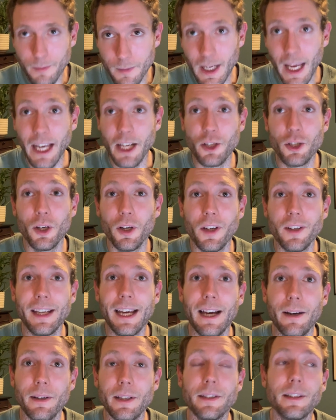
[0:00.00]
getting churned
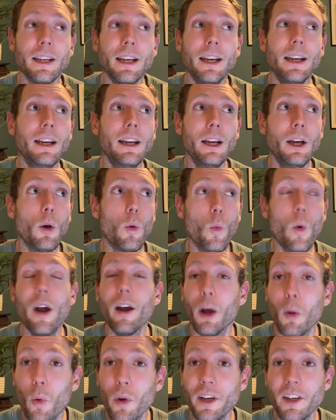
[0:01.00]
out is where
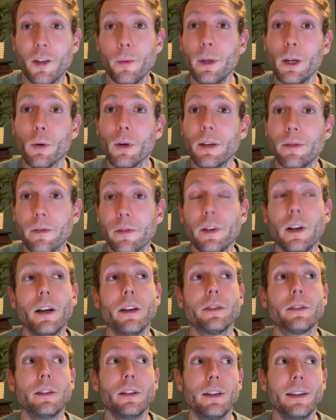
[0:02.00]
I want it to be or even
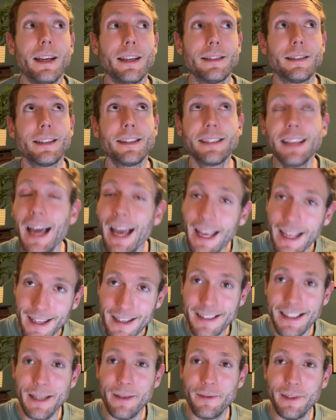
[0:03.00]
faster. And that's exactly the
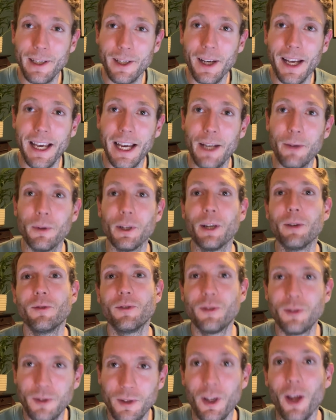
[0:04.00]
same feeling I had when I've
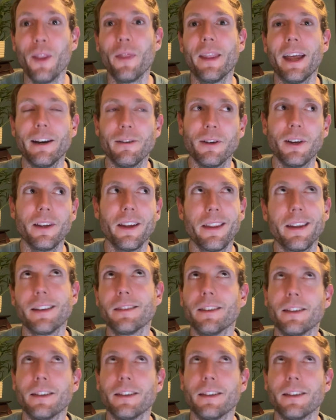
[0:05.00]
done that run. I think I've done